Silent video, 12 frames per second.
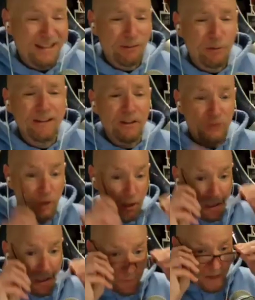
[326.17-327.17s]
It really is.
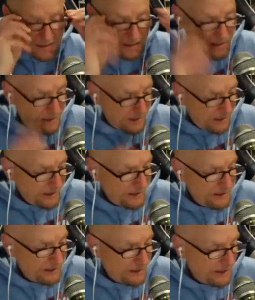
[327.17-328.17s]
In fact,
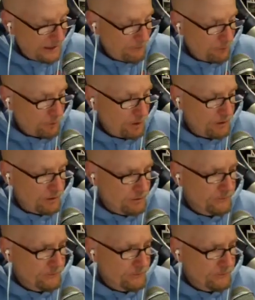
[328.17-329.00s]
I have it right here.